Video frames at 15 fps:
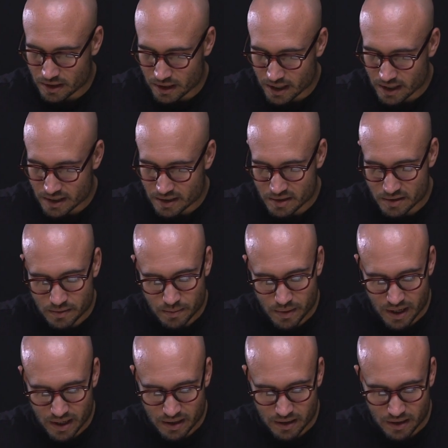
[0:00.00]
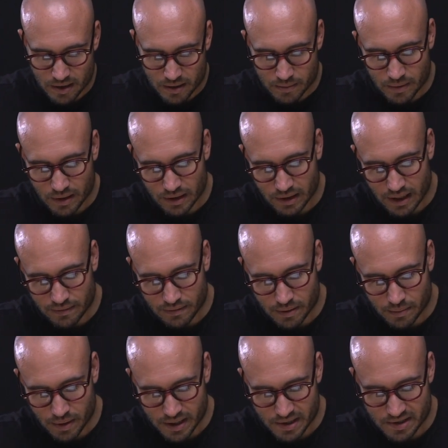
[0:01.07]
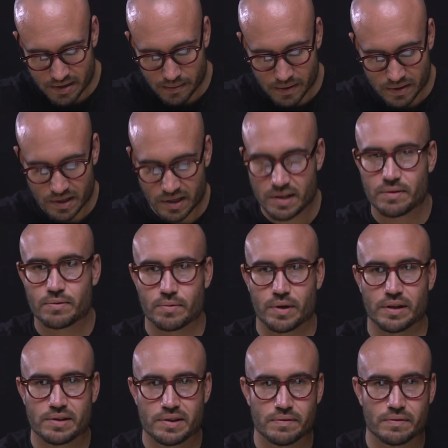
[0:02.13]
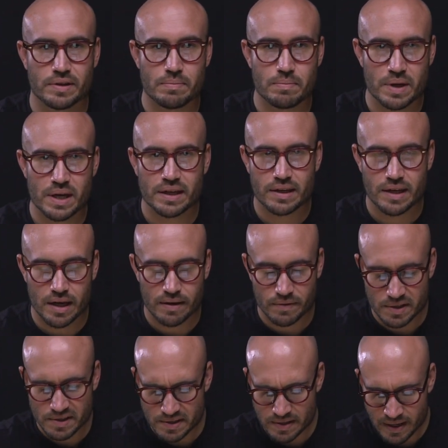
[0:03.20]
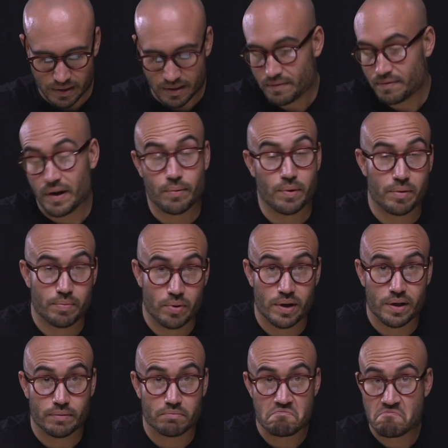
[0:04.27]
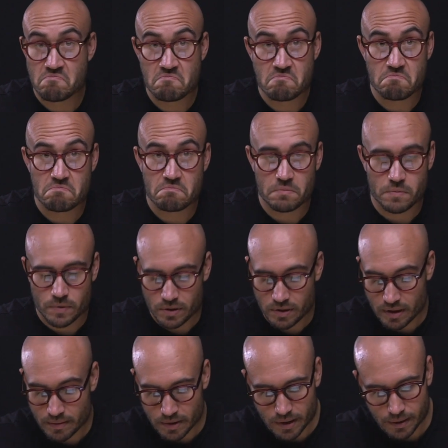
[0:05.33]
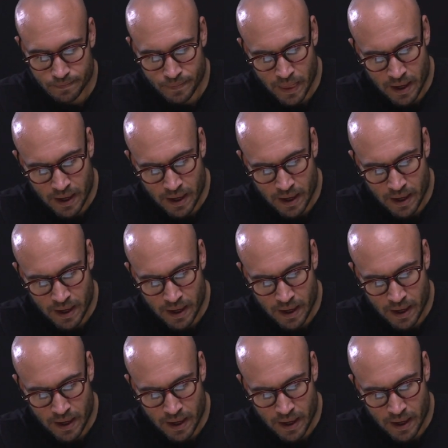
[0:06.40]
like to make them 11 by 17, relatively big canvas if I want to print it. You never know.